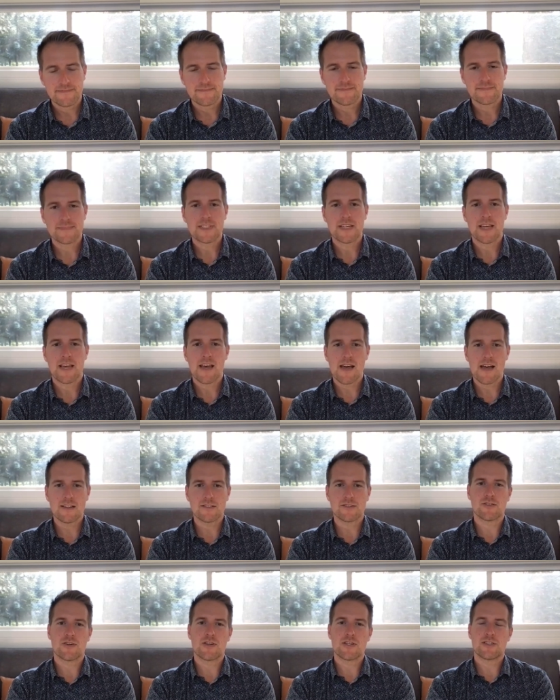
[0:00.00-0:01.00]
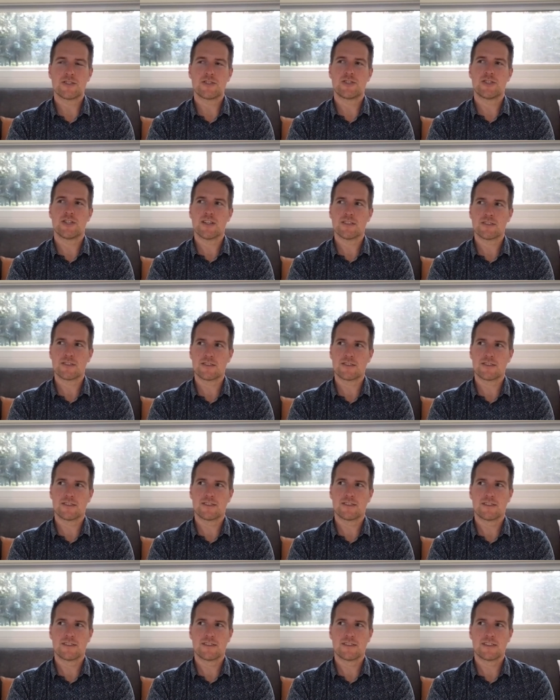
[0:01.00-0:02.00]
Yeah, so I just
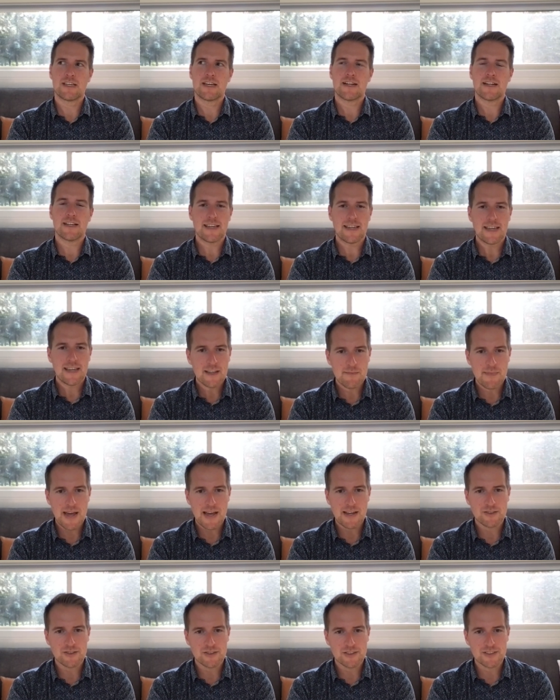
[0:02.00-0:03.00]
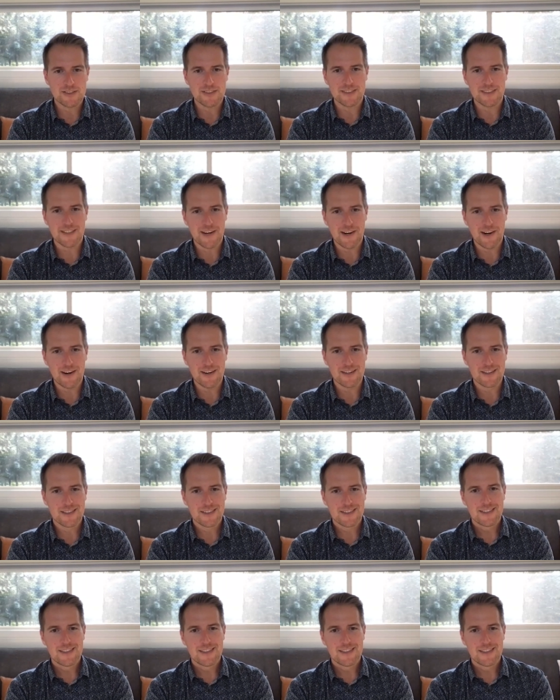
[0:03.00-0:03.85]
got a king mattress in there.